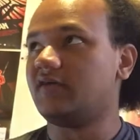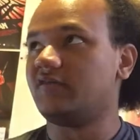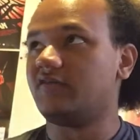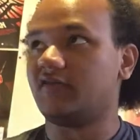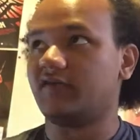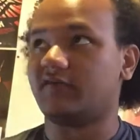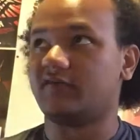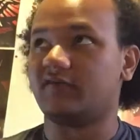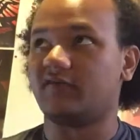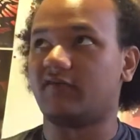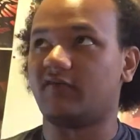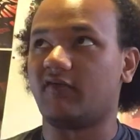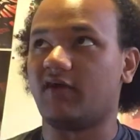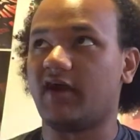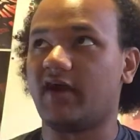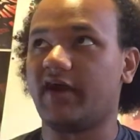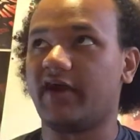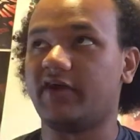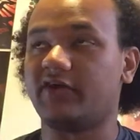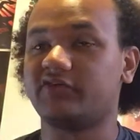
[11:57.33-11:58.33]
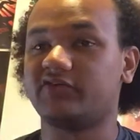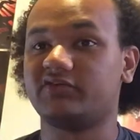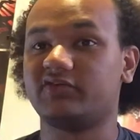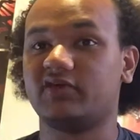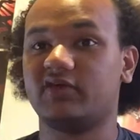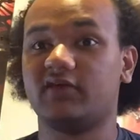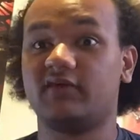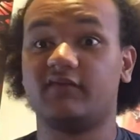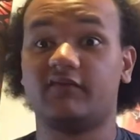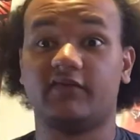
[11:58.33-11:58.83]
fix the garage,
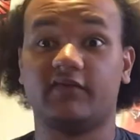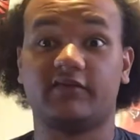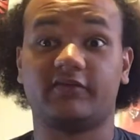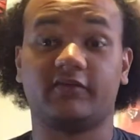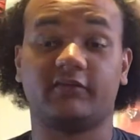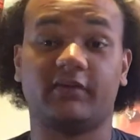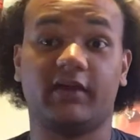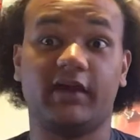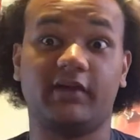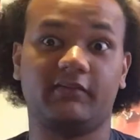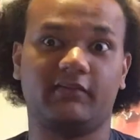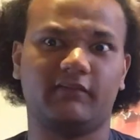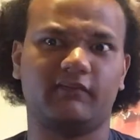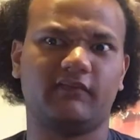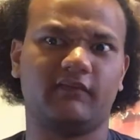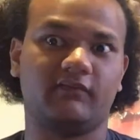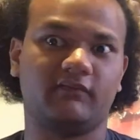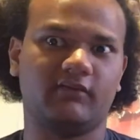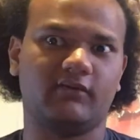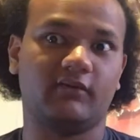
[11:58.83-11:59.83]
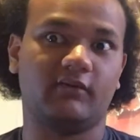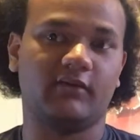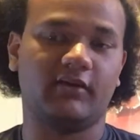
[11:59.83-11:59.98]
fix the pipes, if you know